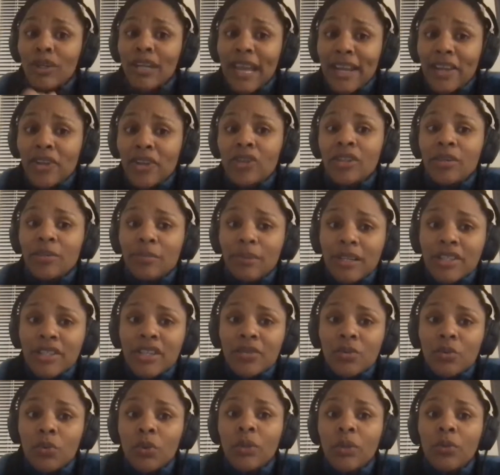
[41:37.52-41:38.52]
they know the
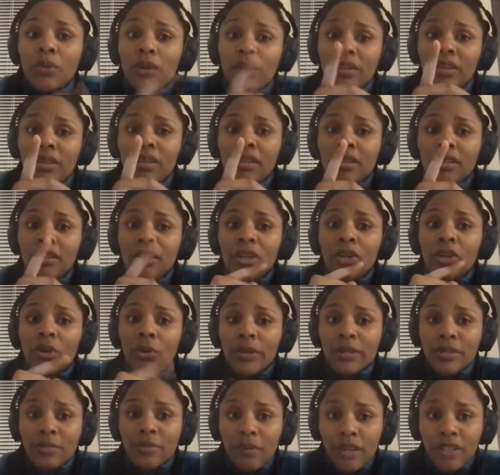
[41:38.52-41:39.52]
budget. We were the lowest